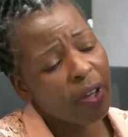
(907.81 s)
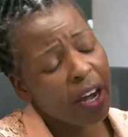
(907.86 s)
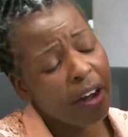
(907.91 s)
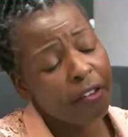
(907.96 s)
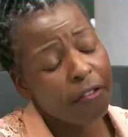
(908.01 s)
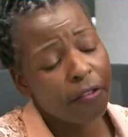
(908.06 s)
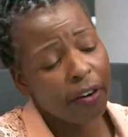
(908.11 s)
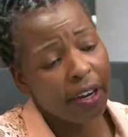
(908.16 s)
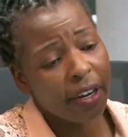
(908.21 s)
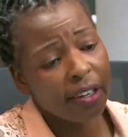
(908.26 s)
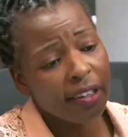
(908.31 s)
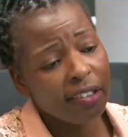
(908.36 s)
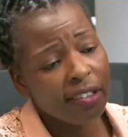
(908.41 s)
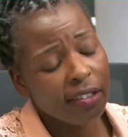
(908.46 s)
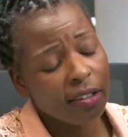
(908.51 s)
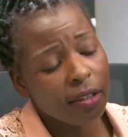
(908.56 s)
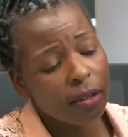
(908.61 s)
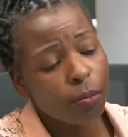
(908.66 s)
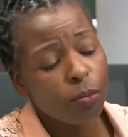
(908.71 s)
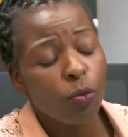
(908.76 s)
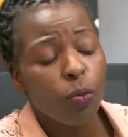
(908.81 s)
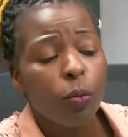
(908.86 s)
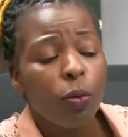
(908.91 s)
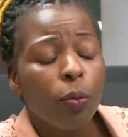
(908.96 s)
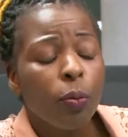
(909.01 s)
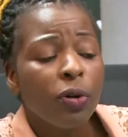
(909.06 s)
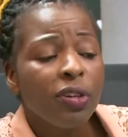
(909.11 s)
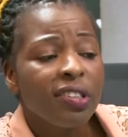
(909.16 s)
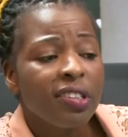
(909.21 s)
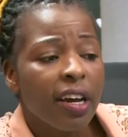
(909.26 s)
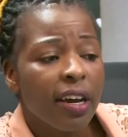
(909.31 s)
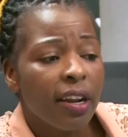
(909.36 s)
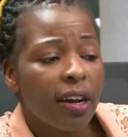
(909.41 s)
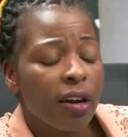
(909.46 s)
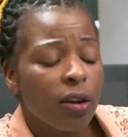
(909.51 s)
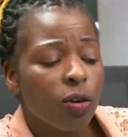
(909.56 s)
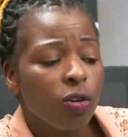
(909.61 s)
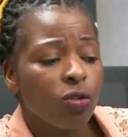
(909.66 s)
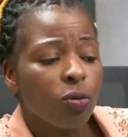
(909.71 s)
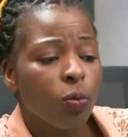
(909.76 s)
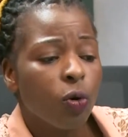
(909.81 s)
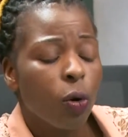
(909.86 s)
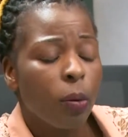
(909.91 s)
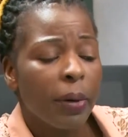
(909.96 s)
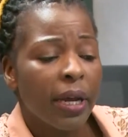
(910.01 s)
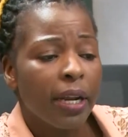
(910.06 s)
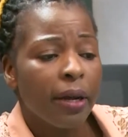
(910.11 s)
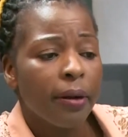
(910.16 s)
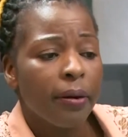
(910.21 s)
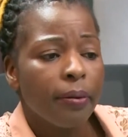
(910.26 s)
advice, musikana kana kuti mukomana?